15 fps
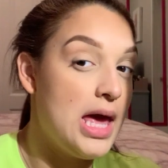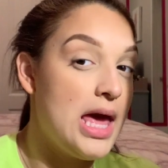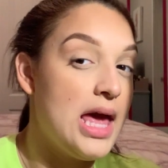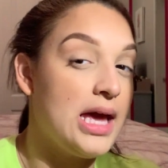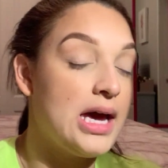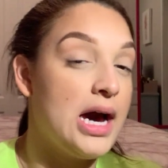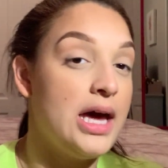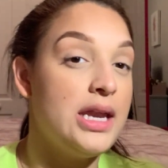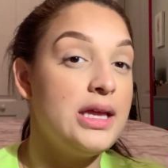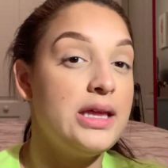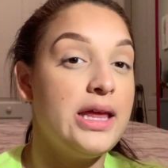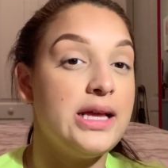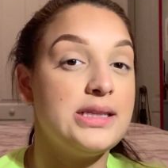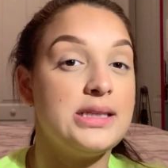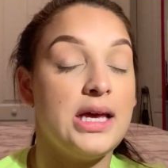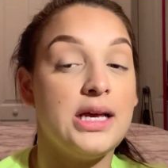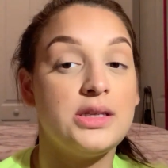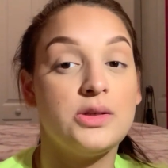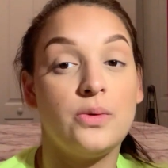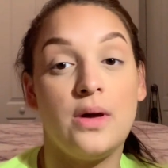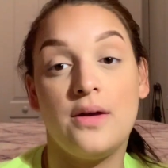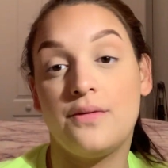it kind of like
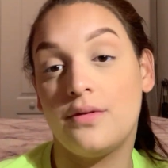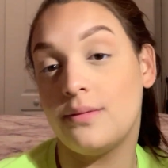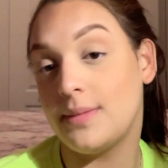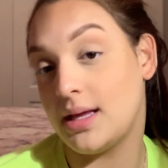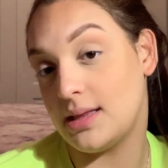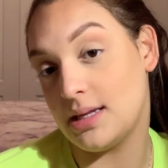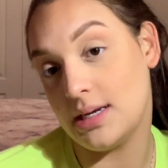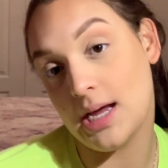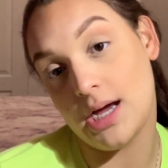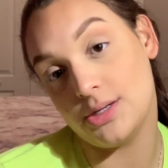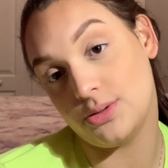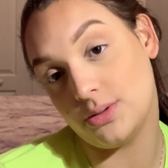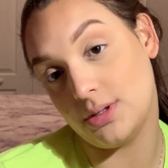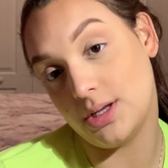takes away from like the natural